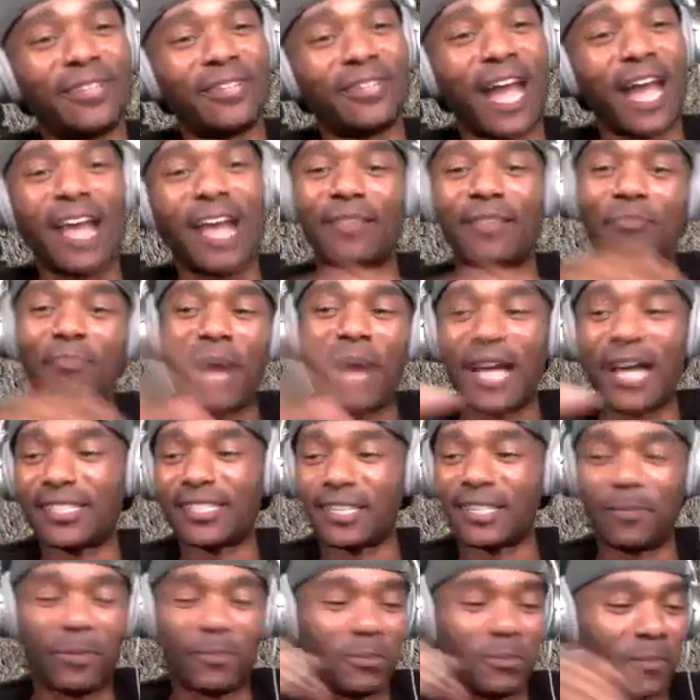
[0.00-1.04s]
not
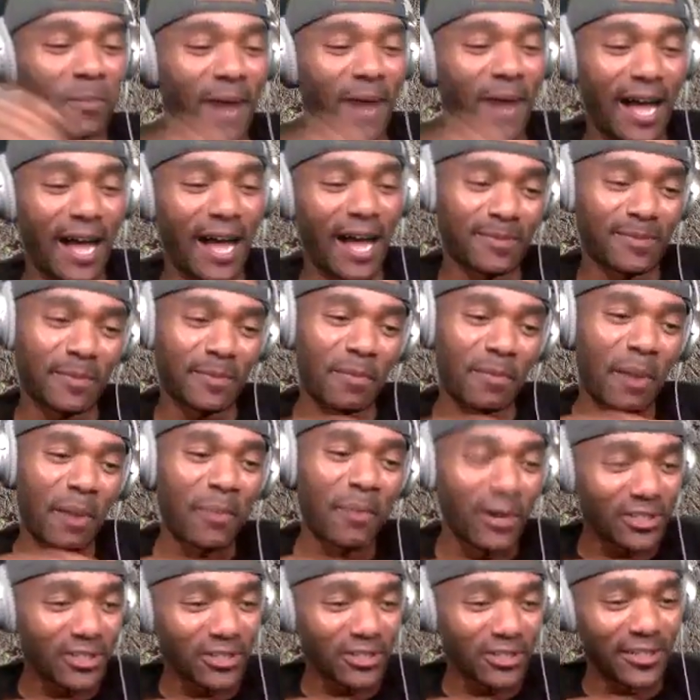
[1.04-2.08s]
Positive People Posse, but my
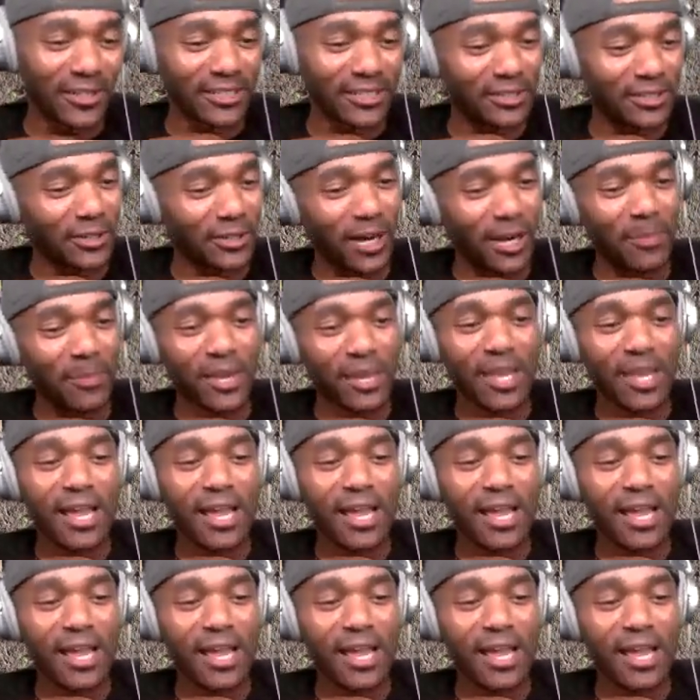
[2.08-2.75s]
personal Instagram,